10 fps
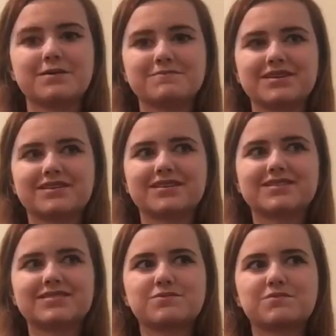I mean,
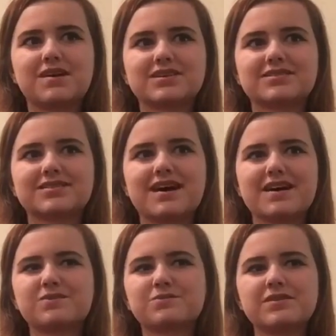because it was,
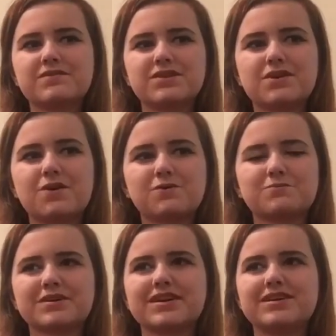I don't even know,
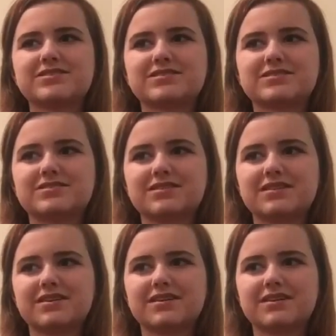but
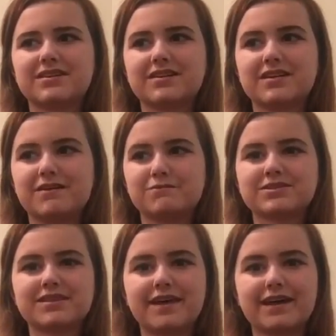it
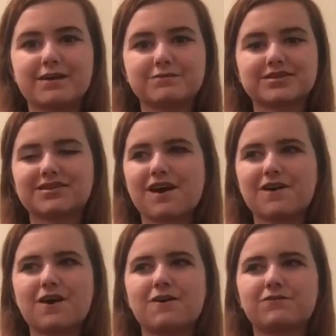was like I was
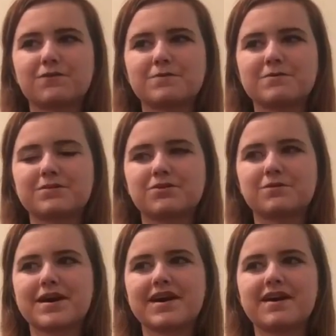cut off from him in a
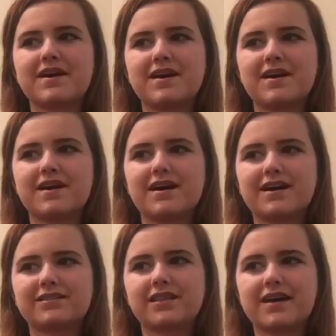way,
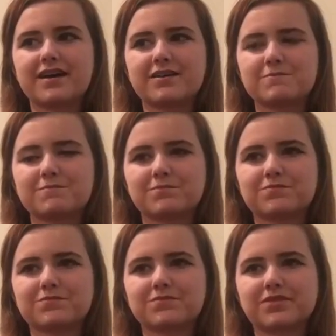and like,
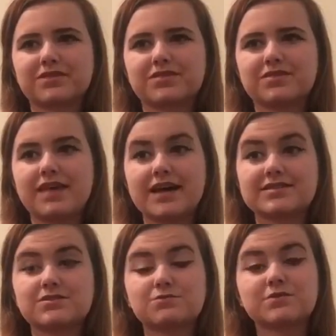
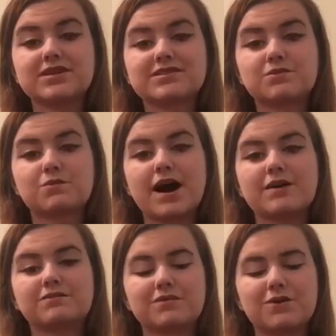that's the reason
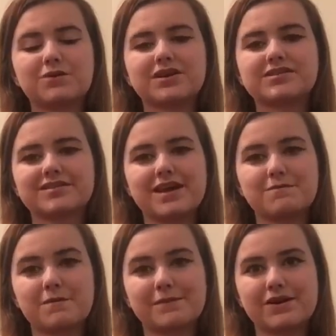why I wrote his
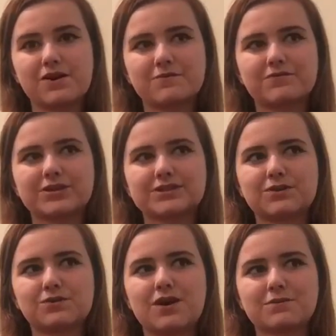name on my arm for
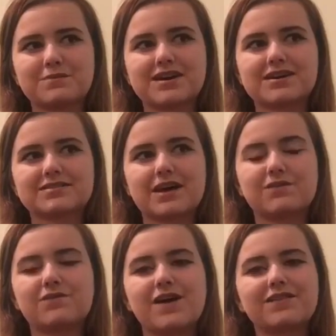so long, because I
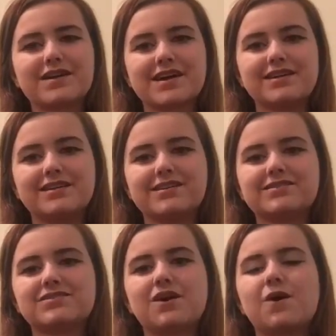felt like I
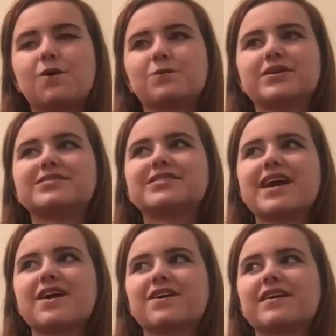needed to always
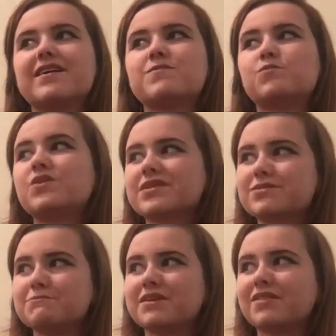carry him with me.